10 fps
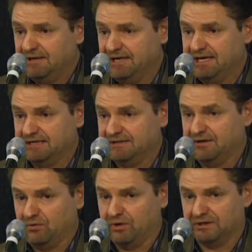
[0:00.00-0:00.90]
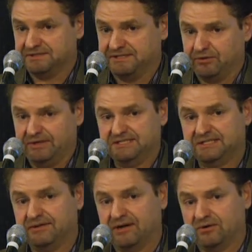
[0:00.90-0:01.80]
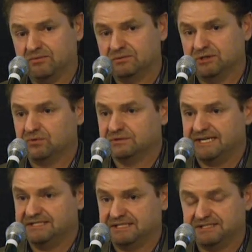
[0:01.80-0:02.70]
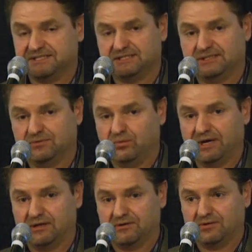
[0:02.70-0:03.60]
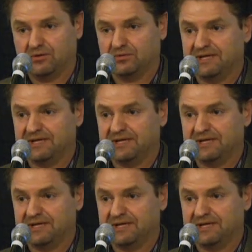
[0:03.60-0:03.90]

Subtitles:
and the oils and grease in there don't digest well on their own.